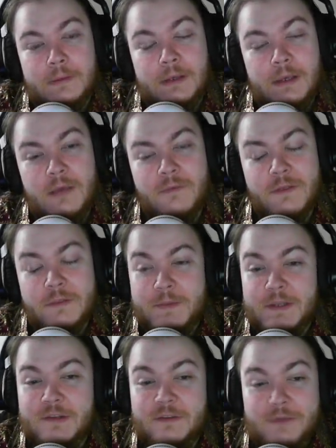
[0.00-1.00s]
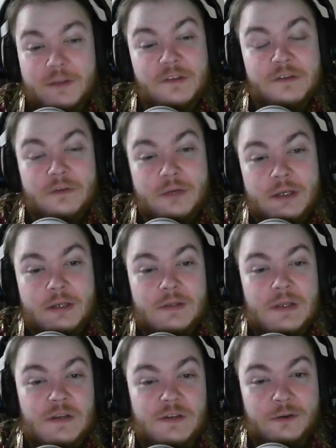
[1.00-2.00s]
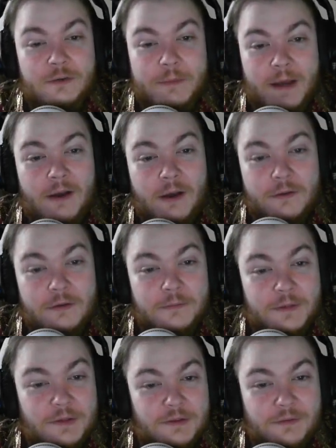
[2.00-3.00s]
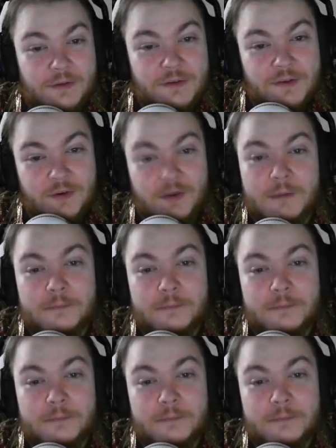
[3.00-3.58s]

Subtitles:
Even bits of history can teach you about other bits of history.